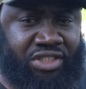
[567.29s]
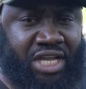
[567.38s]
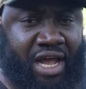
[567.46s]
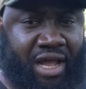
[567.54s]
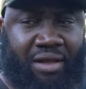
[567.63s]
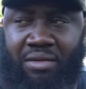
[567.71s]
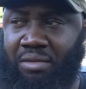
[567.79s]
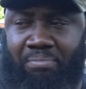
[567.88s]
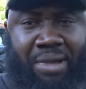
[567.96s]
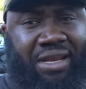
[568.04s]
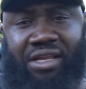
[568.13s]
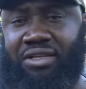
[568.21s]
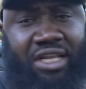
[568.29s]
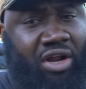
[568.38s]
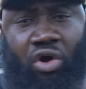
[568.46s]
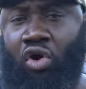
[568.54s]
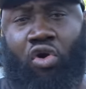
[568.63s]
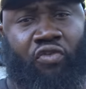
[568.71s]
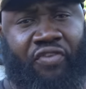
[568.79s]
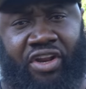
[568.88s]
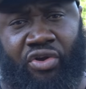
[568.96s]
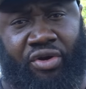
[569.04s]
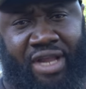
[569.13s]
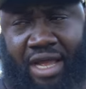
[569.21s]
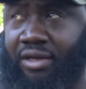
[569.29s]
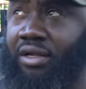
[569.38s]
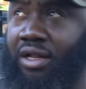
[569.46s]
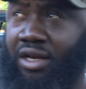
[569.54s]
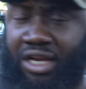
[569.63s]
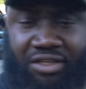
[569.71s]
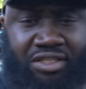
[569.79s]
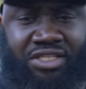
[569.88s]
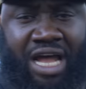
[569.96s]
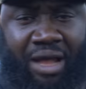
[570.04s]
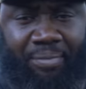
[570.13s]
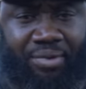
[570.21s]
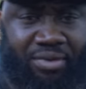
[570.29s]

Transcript: tire. Bennii did a whole video on that. Click the top.